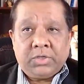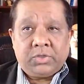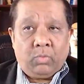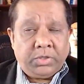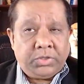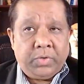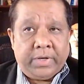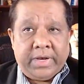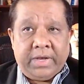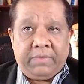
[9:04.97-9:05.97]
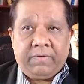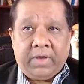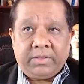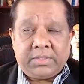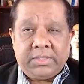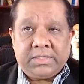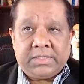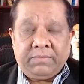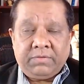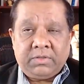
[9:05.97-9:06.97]
So once you identify the
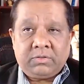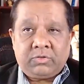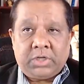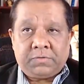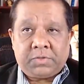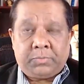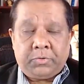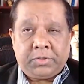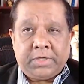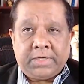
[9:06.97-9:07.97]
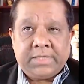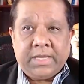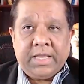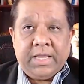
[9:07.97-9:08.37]
C7 transverse process,